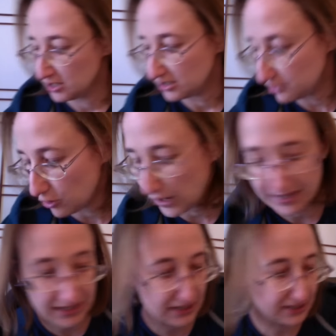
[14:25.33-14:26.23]
So I
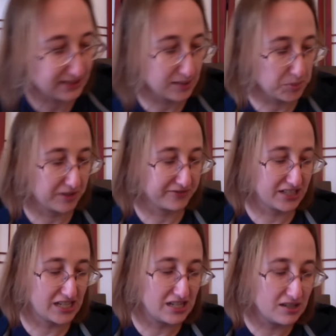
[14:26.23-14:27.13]
need a sip of
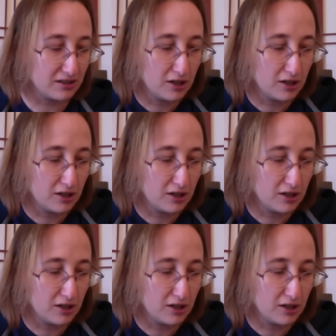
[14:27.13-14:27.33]
tea.